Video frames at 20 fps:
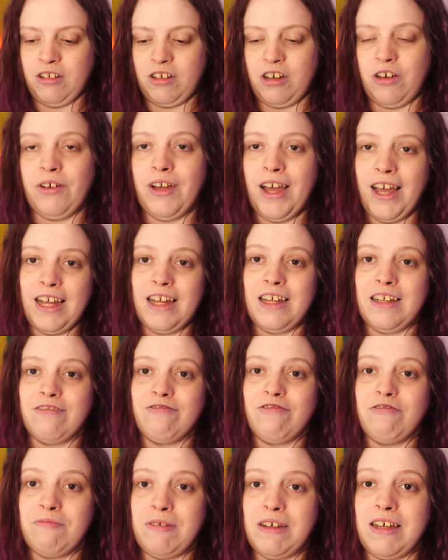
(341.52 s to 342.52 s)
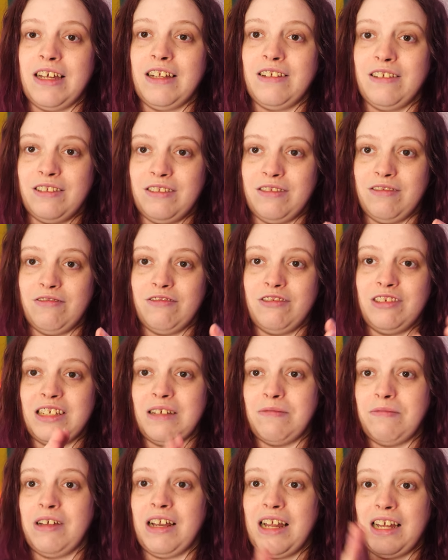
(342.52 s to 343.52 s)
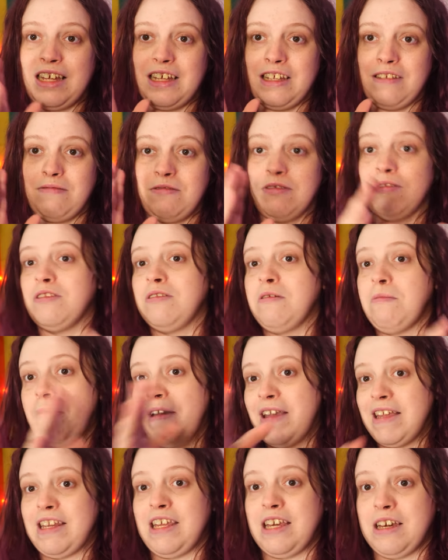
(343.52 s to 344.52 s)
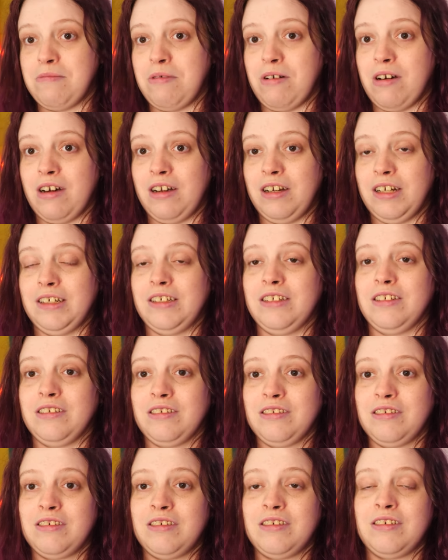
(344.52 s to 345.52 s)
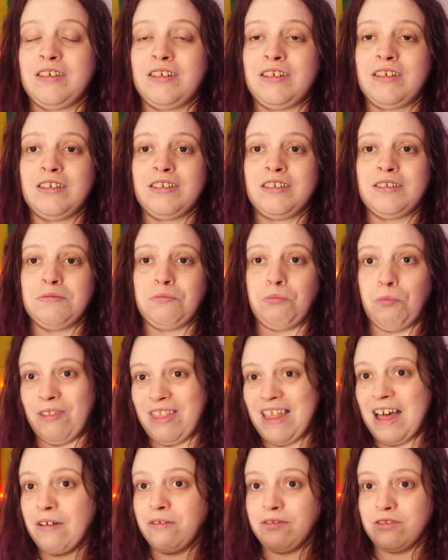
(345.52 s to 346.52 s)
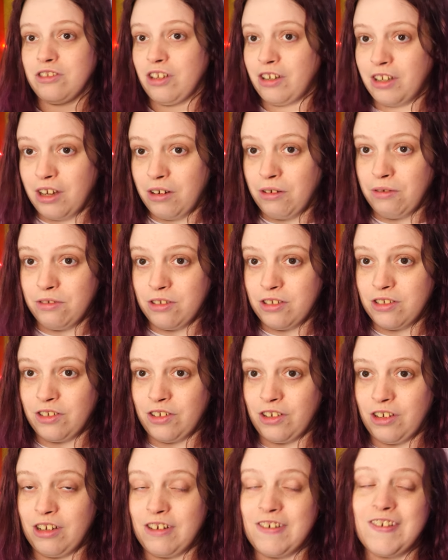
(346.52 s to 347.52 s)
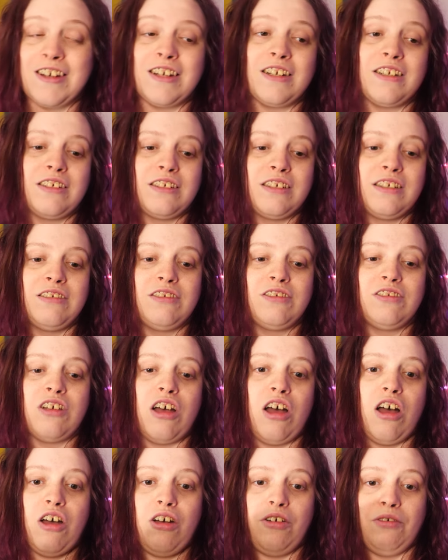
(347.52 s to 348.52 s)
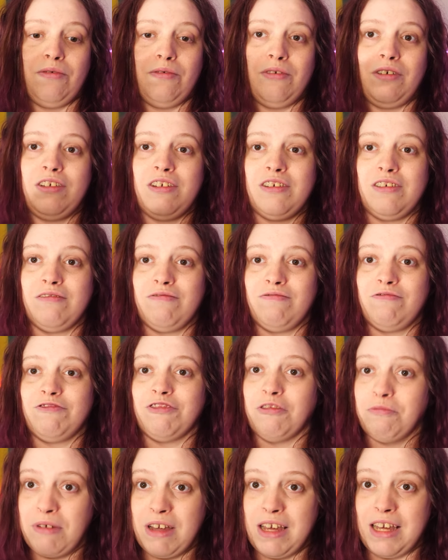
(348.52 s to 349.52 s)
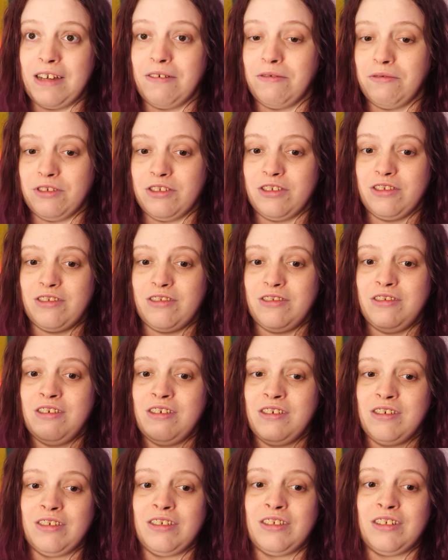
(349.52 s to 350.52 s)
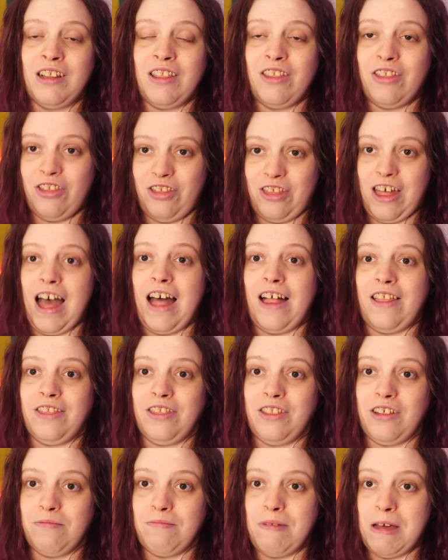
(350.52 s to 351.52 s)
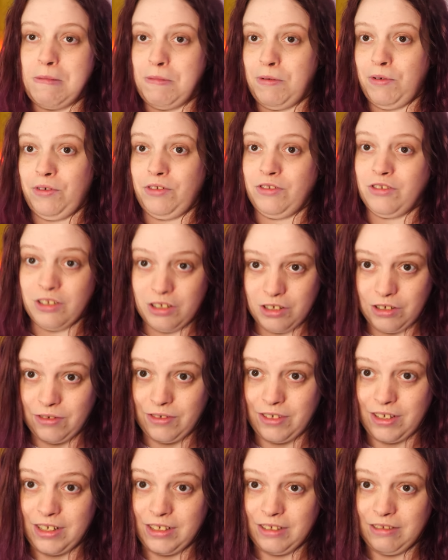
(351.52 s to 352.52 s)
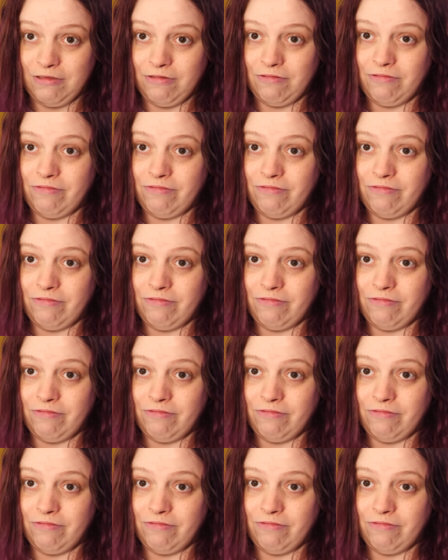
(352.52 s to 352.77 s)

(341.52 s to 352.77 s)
Cocaine for me simulated the mania part without psychosis occurring. So for me it was that made me want to use it.